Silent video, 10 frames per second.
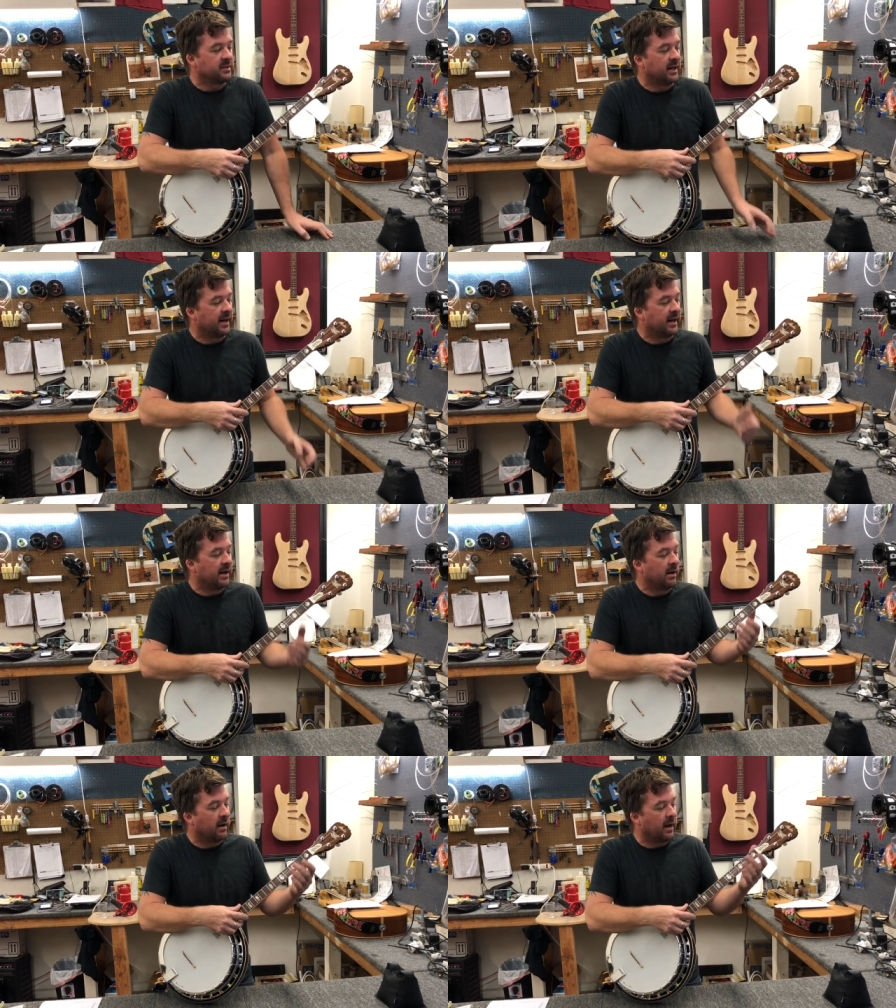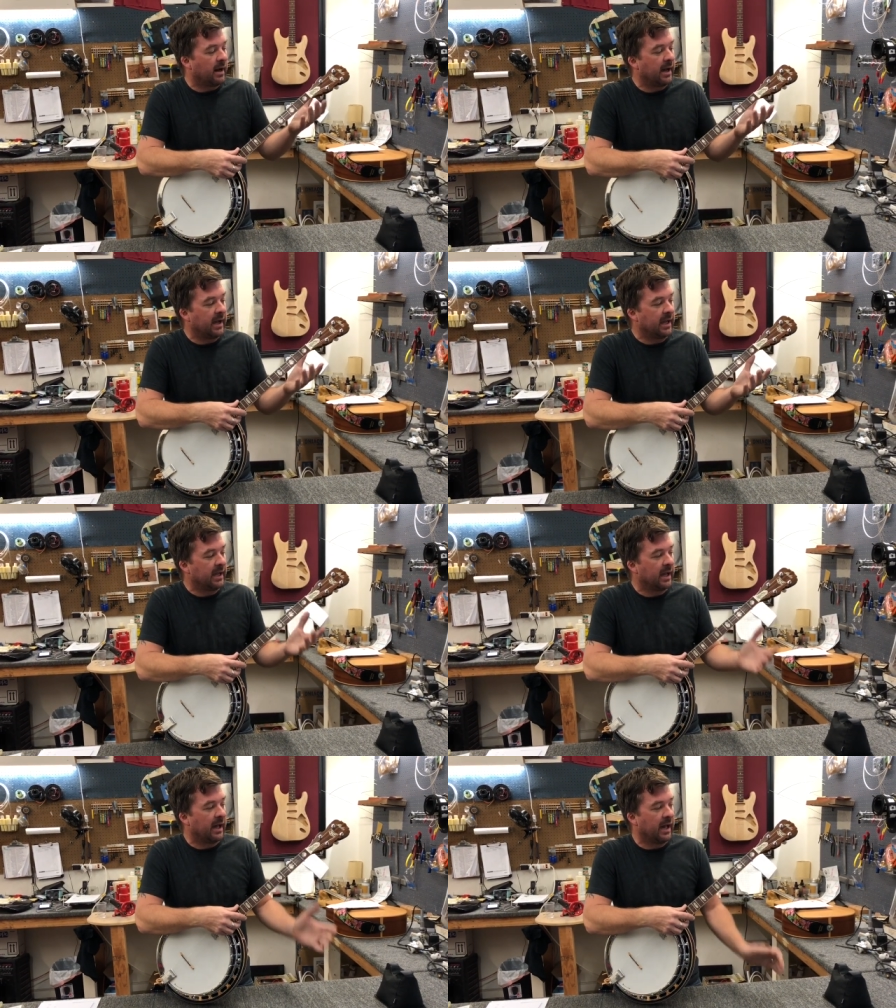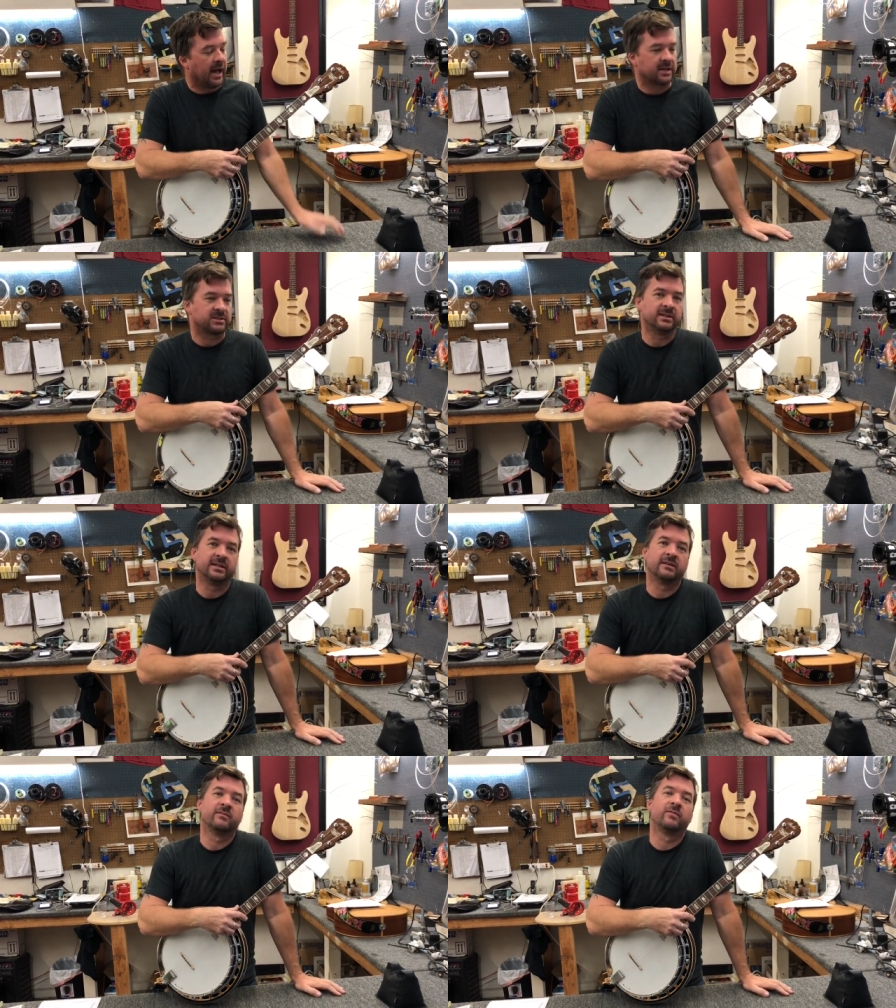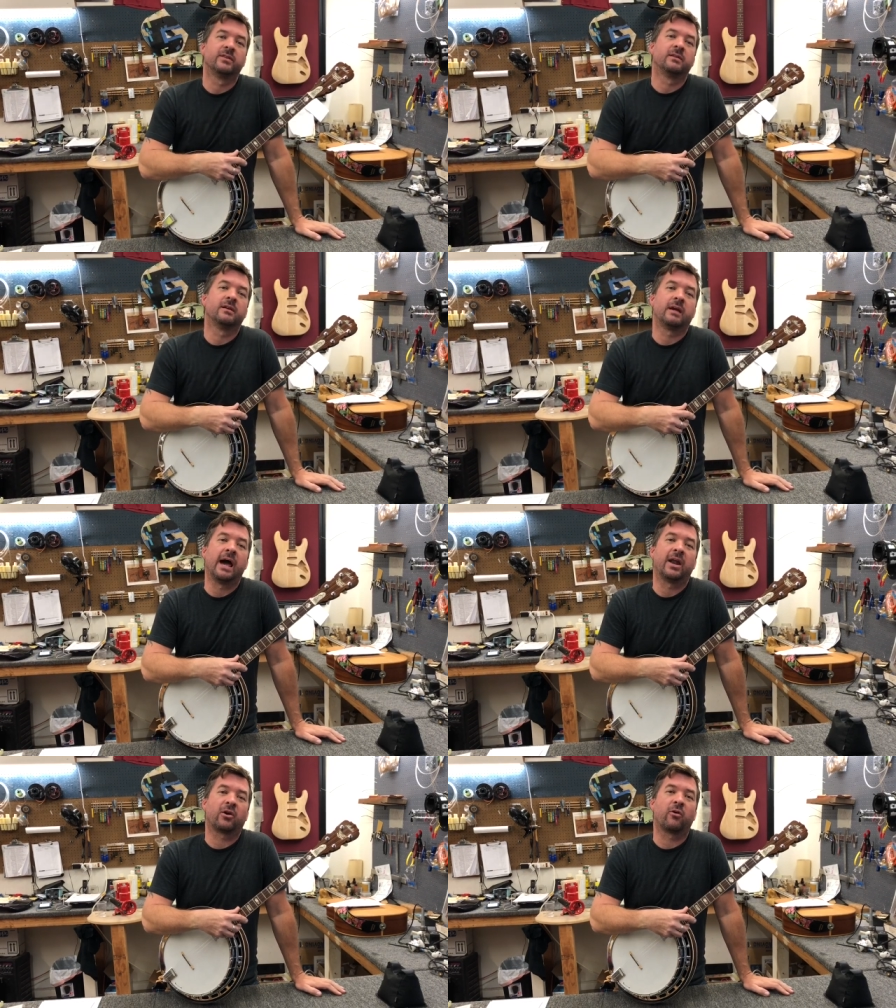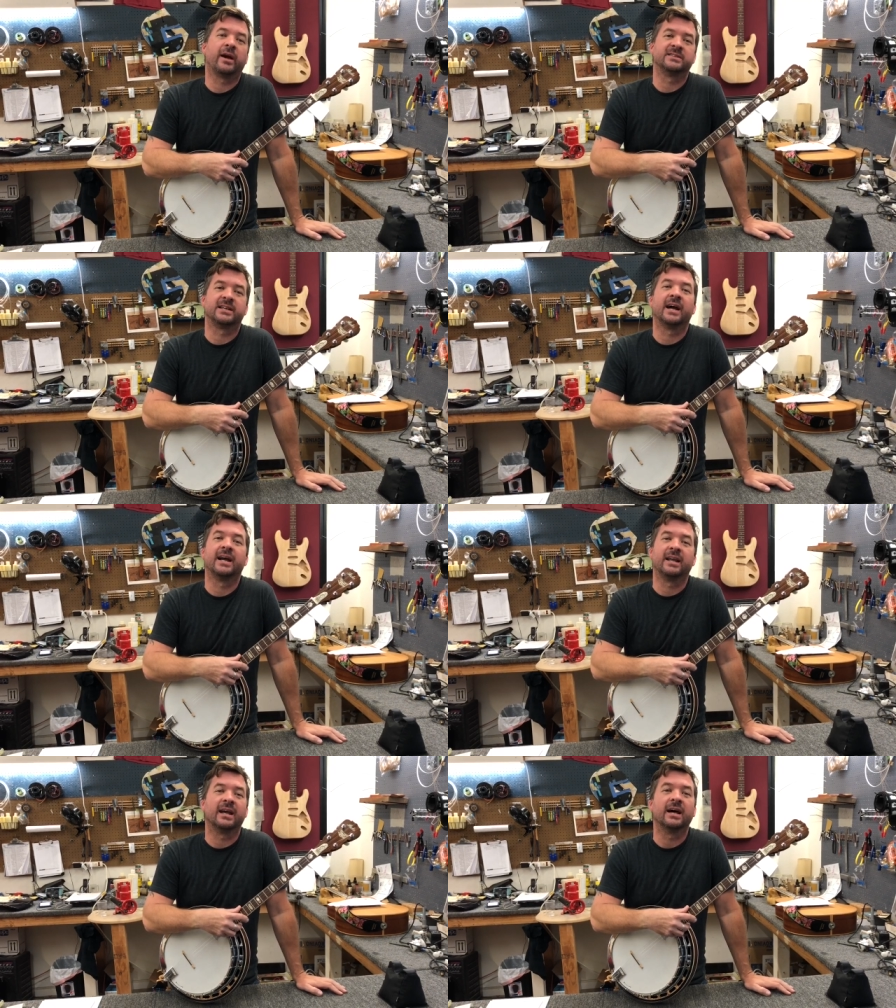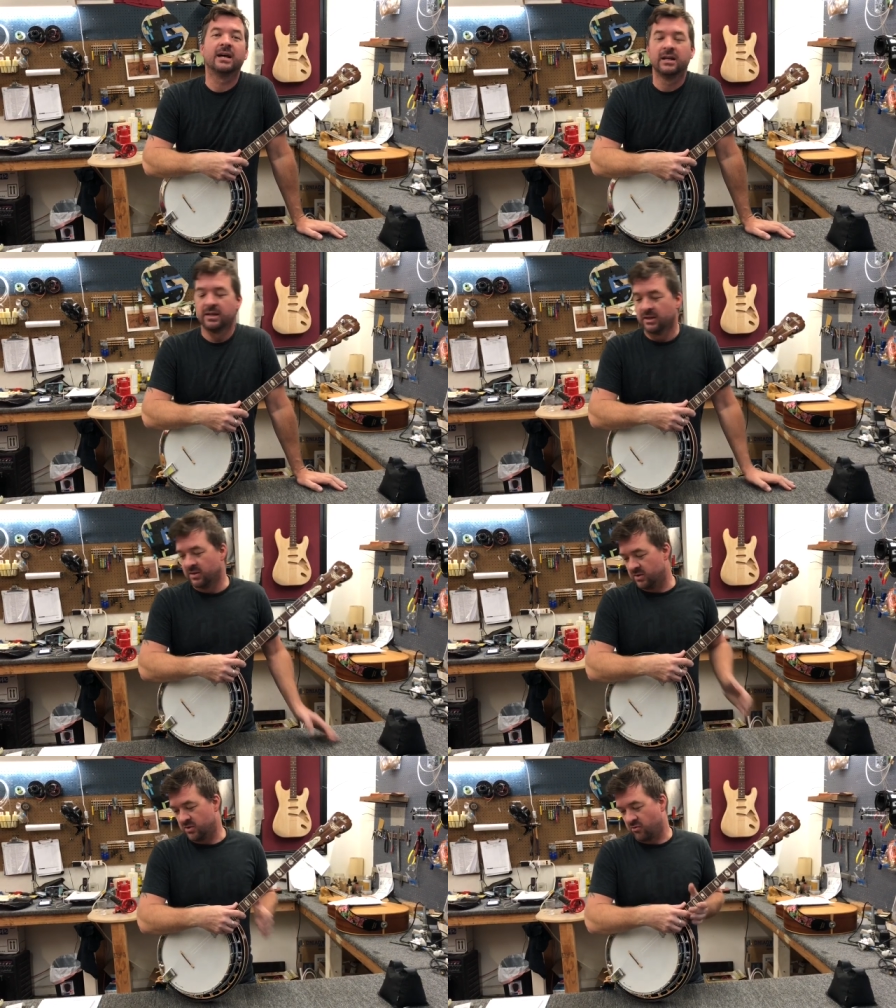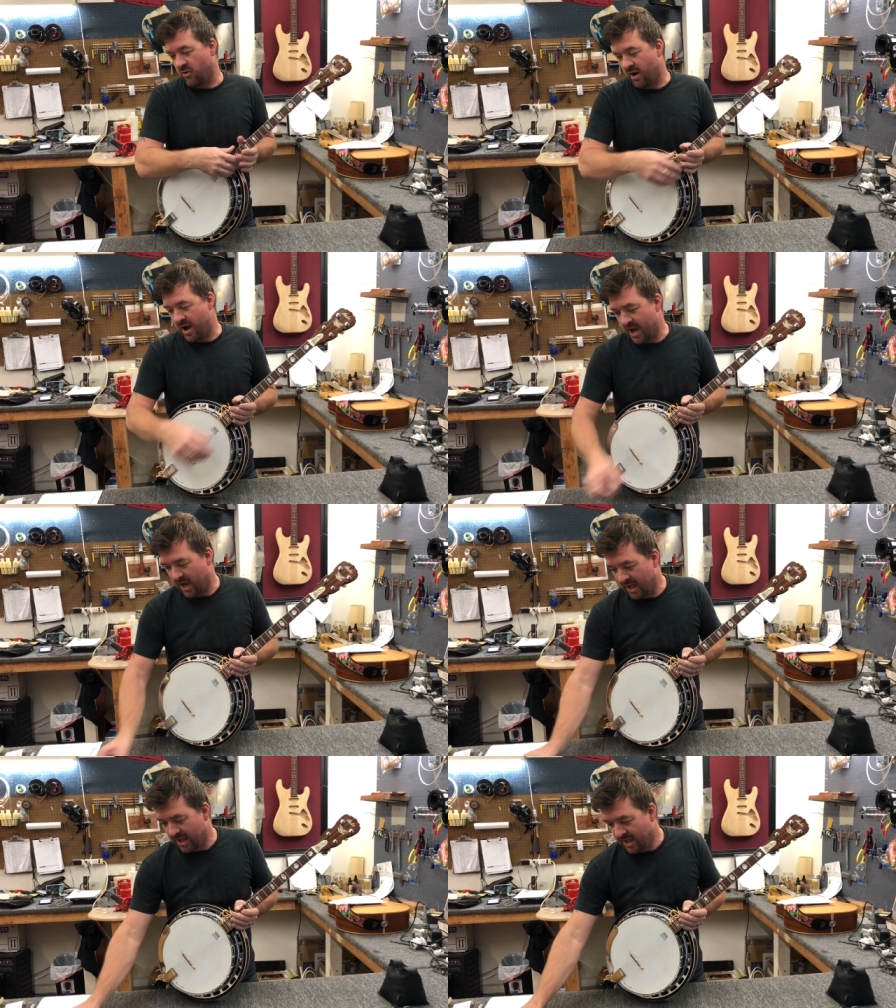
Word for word: uh, I actually had a crazy idea to try